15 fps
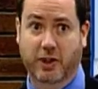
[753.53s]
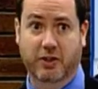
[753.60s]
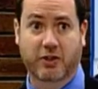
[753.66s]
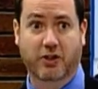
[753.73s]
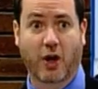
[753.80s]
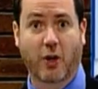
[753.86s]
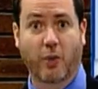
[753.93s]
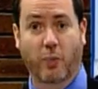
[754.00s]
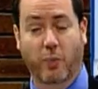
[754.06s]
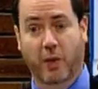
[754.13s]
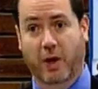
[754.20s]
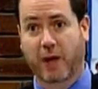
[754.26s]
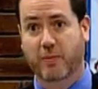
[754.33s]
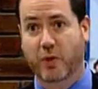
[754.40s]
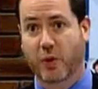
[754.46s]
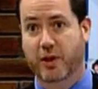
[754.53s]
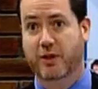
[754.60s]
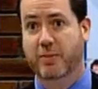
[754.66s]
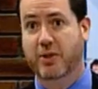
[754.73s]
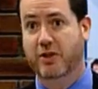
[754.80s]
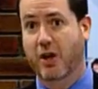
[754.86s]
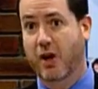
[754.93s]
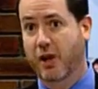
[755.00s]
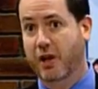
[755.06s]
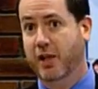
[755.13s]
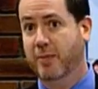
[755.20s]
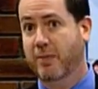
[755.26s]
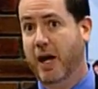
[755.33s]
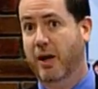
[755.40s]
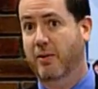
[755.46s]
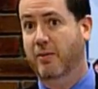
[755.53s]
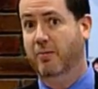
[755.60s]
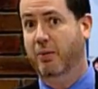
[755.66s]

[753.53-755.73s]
And so what I'm going to be talking about